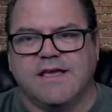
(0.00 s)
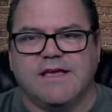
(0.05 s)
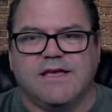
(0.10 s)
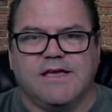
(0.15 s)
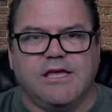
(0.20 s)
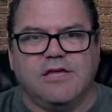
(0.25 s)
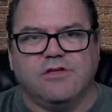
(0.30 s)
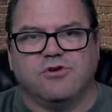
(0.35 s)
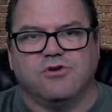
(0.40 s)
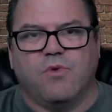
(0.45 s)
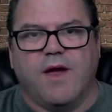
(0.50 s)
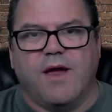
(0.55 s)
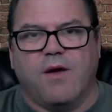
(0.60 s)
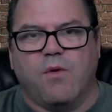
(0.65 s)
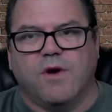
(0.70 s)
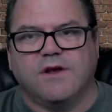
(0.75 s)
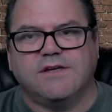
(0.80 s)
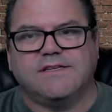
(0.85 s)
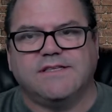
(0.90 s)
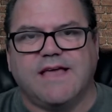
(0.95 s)
Either way,
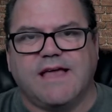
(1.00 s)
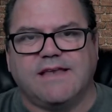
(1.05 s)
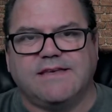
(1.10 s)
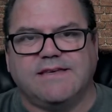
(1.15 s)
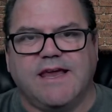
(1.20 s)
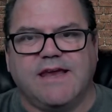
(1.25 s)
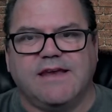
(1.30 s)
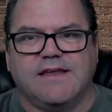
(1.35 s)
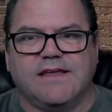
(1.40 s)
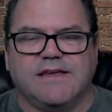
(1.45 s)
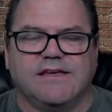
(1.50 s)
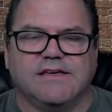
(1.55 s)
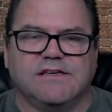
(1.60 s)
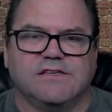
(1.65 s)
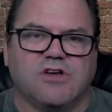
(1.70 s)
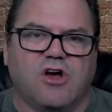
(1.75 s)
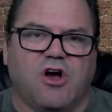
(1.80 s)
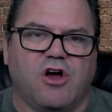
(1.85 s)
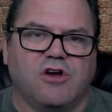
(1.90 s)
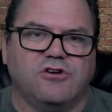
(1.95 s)
once that data is
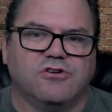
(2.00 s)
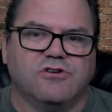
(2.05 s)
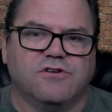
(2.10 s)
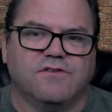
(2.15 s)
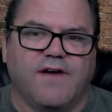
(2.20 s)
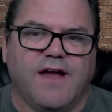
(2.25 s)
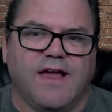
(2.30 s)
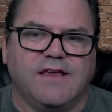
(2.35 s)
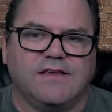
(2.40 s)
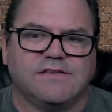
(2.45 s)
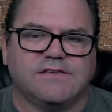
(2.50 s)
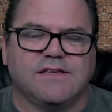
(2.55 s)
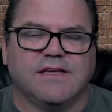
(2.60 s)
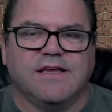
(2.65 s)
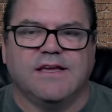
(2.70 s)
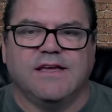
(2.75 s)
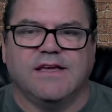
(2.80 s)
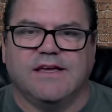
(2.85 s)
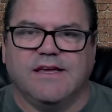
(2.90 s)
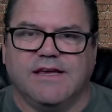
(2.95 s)
on your device,
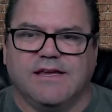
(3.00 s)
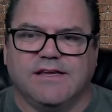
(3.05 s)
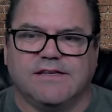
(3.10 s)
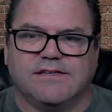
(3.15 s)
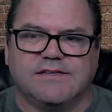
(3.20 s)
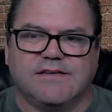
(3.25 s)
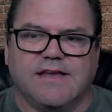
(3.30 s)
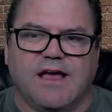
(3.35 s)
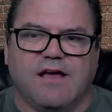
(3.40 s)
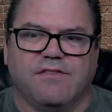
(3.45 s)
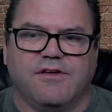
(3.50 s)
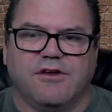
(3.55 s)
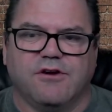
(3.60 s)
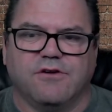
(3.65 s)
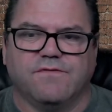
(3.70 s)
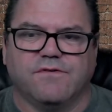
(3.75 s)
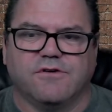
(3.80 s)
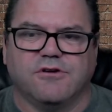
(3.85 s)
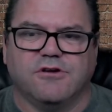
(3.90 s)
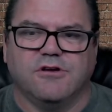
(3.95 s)
it's now there
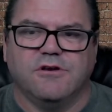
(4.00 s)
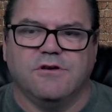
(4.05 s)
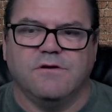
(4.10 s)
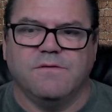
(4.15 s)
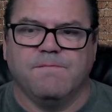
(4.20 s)
for good,